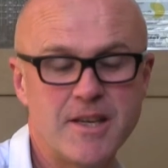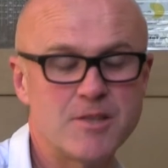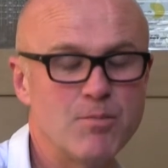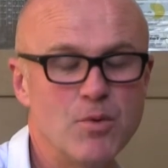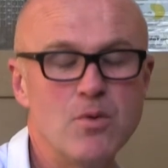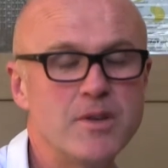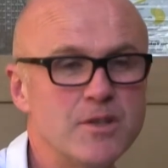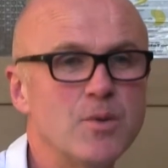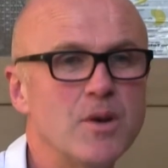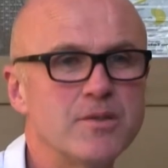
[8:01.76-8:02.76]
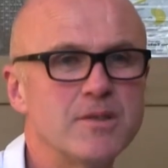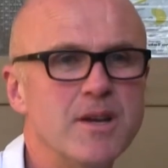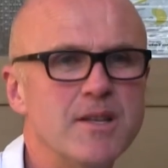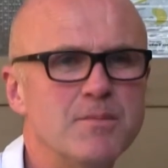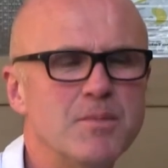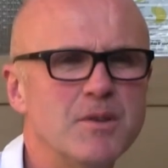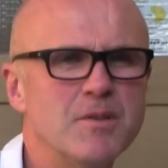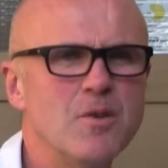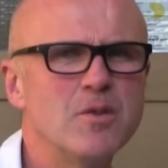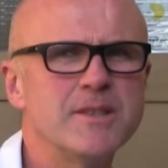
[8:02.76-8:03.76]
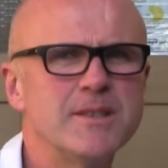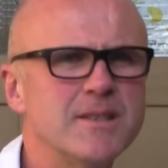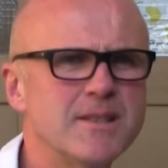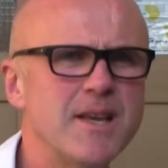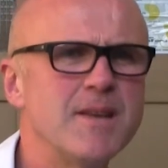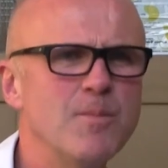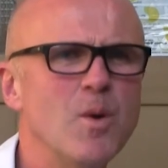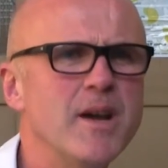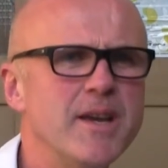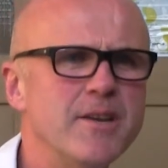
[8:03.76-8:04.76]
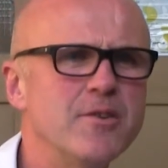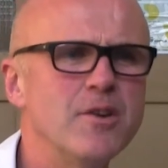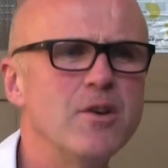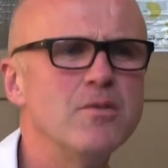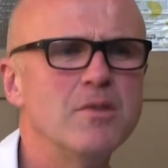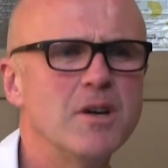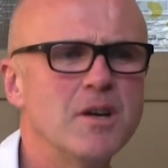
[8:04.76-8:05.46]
explored in Twelfth Night, but not in the same way. You know,